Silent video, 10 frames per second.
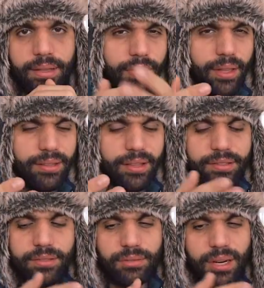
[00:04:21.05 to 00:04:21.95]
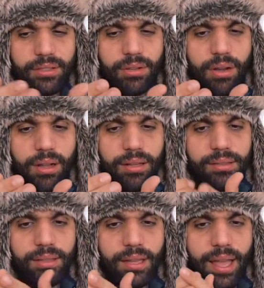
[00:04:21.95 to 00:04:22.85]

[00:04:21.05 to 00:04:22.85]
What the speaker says: I think that's the right call.